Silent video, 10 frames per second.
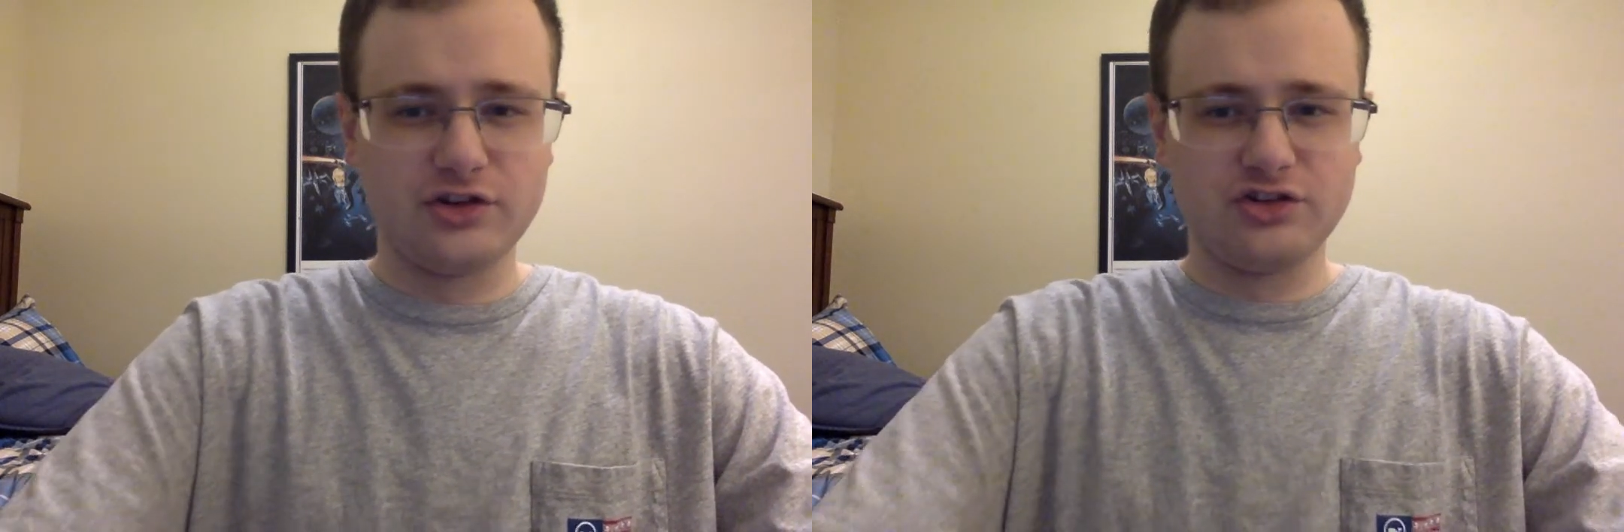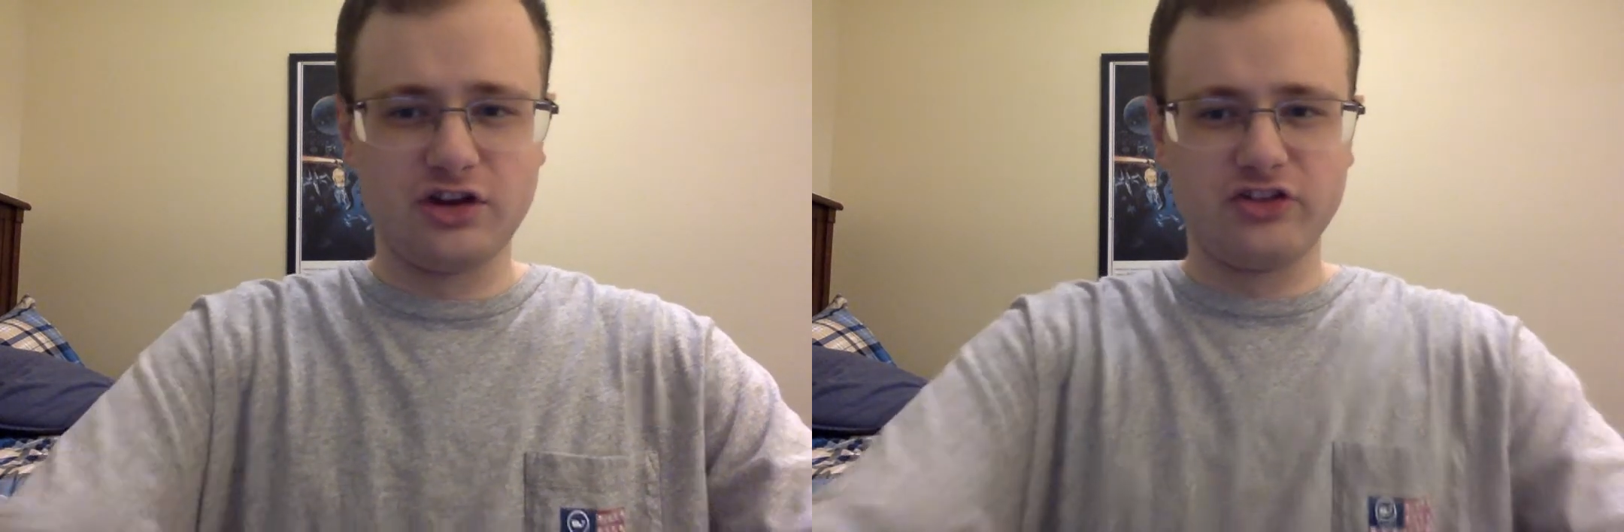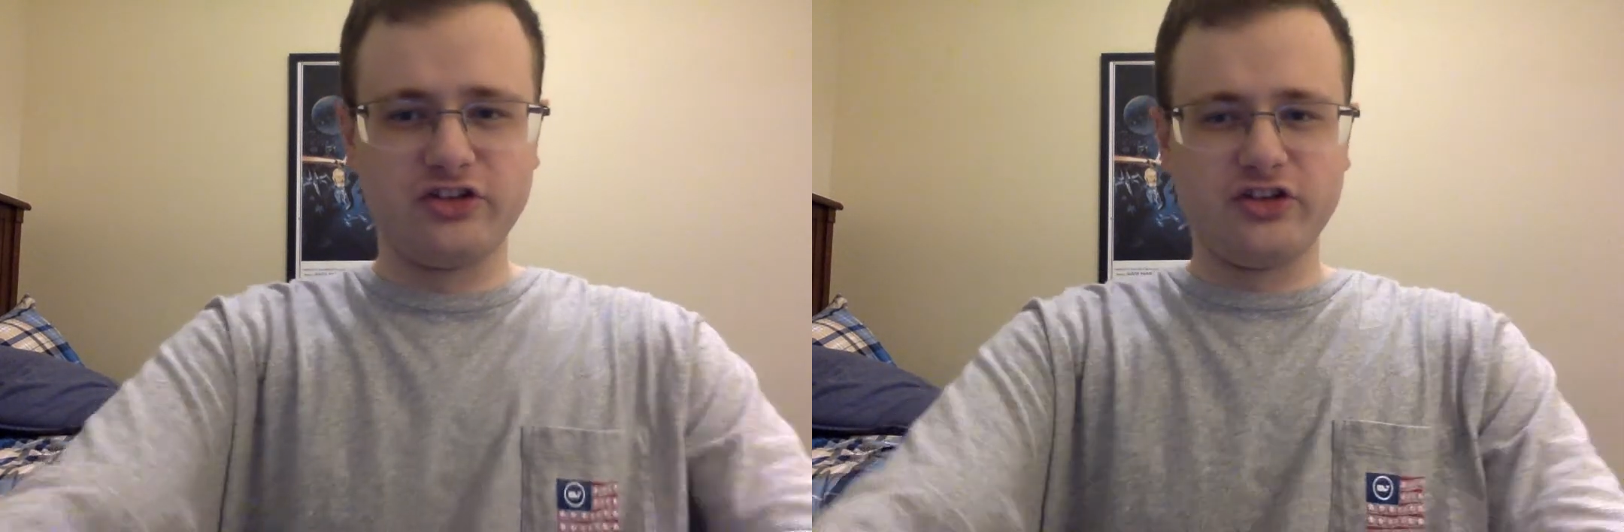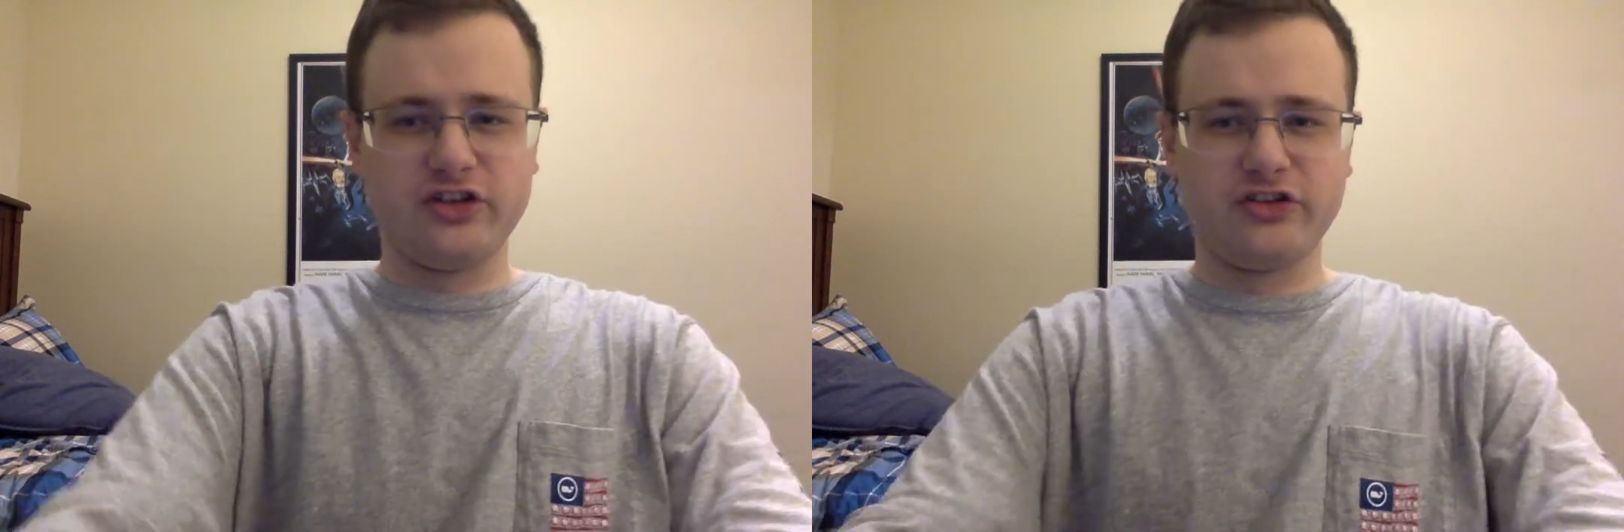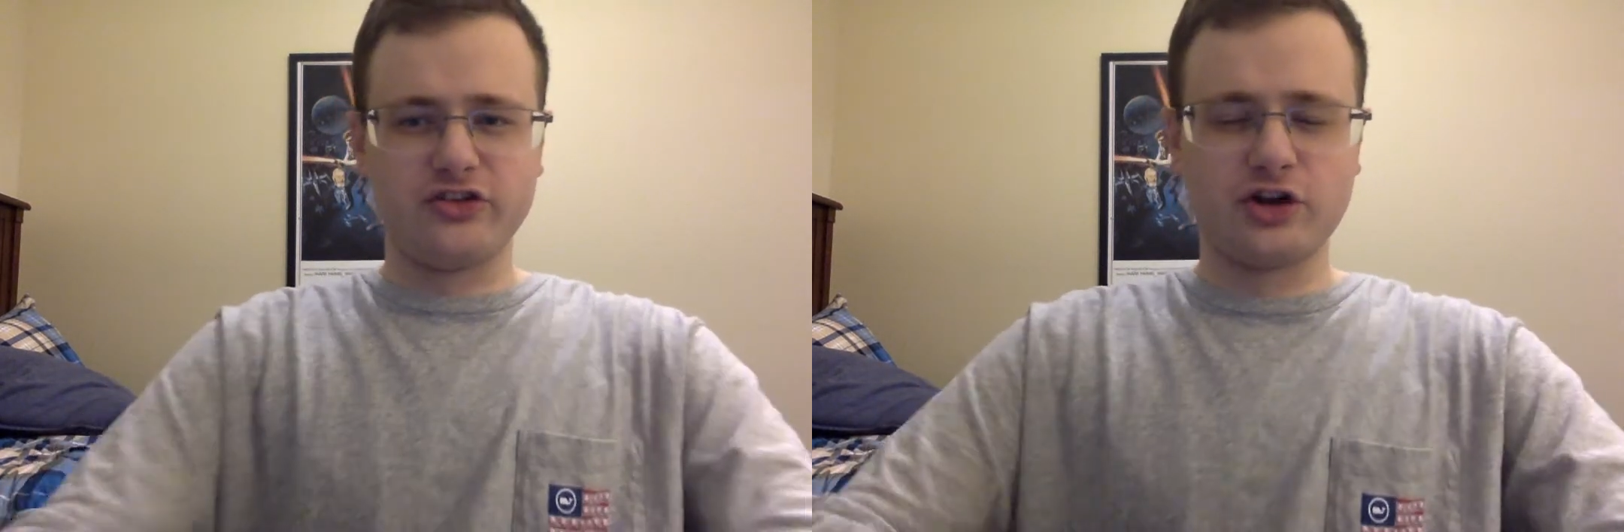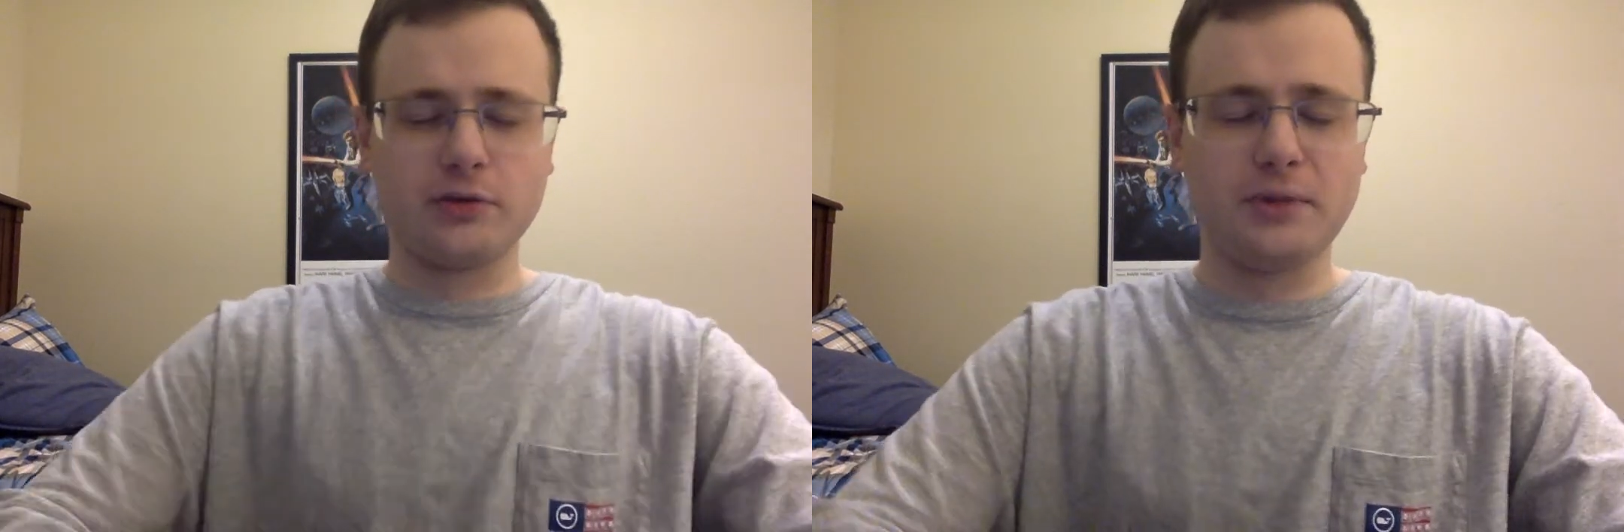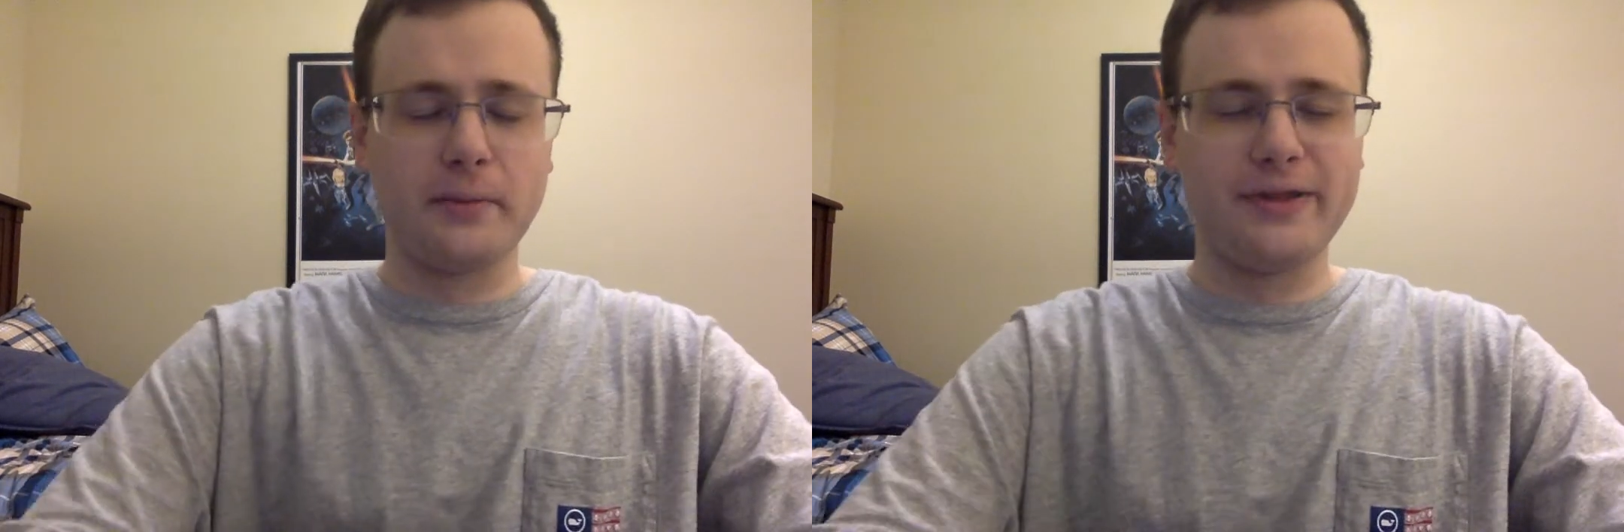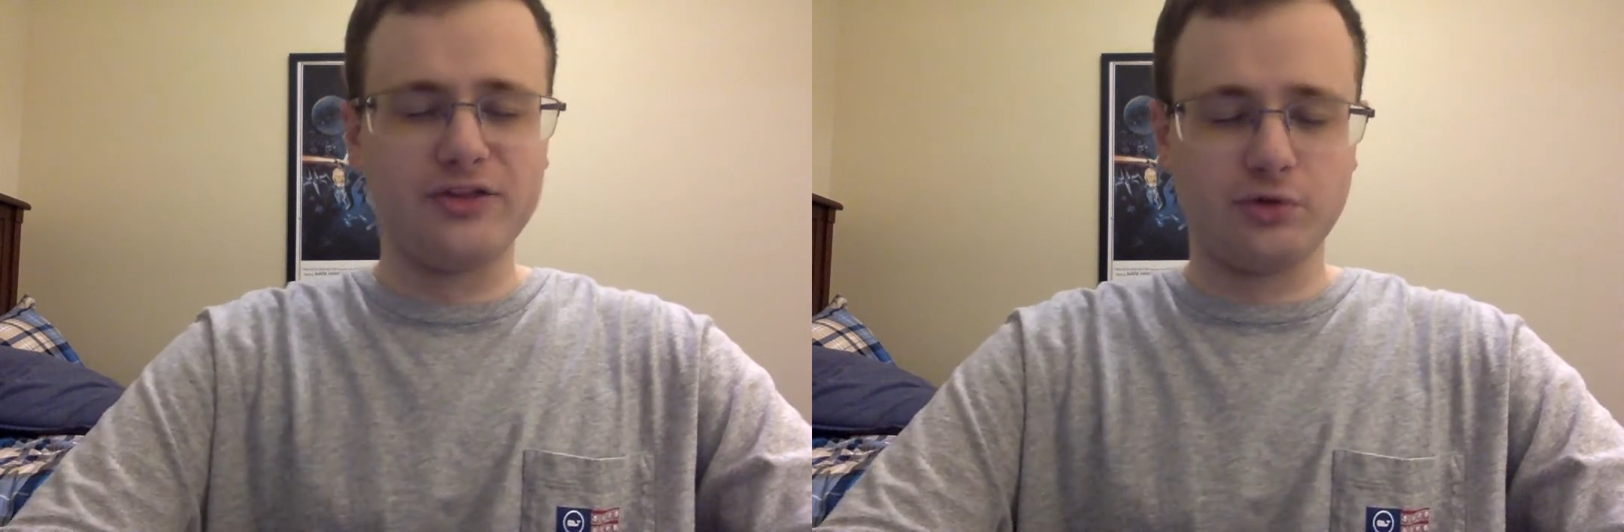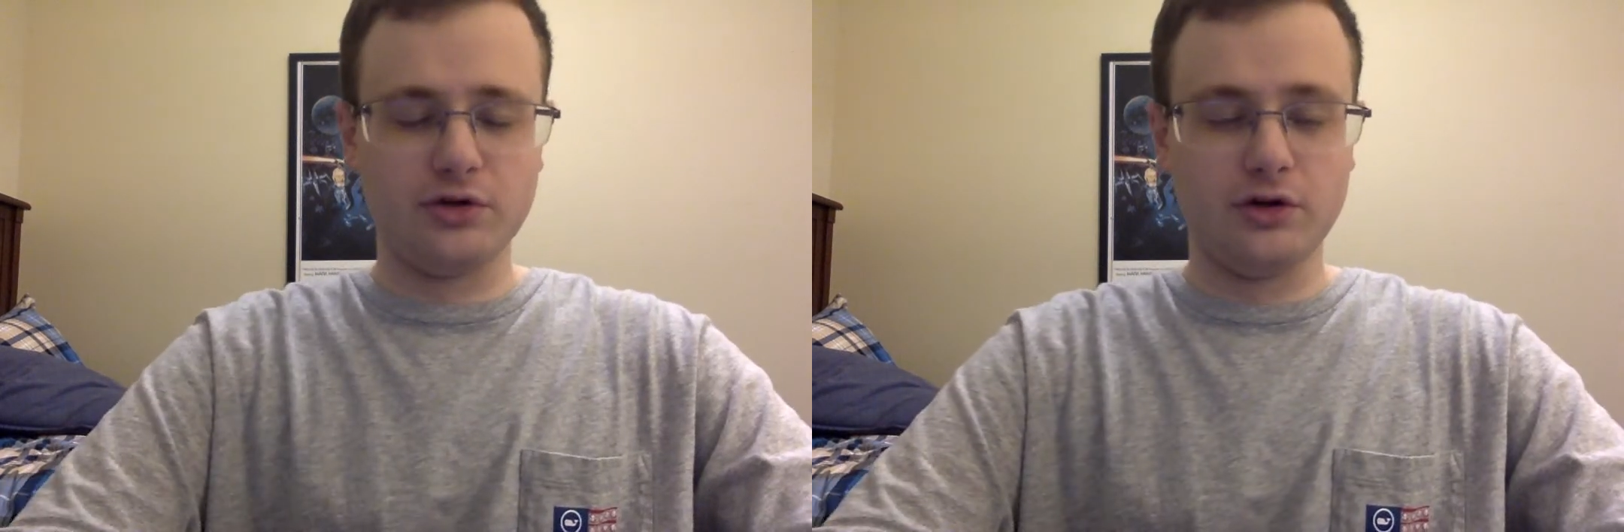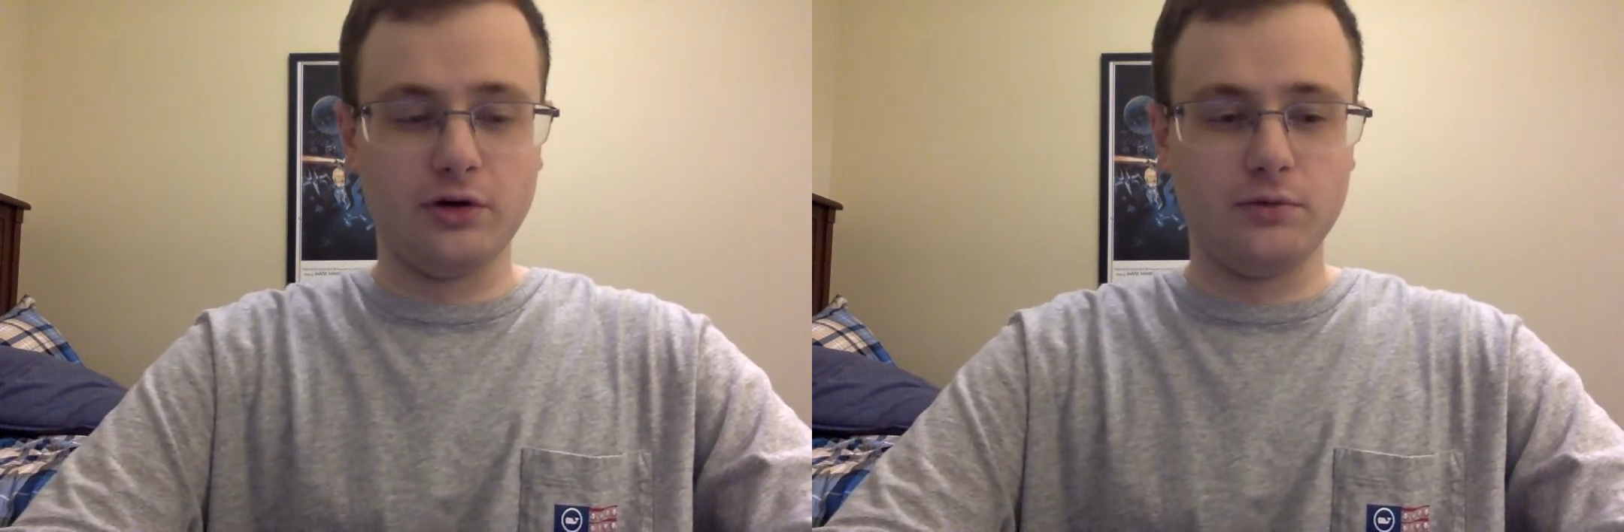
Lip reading: justices, term limits would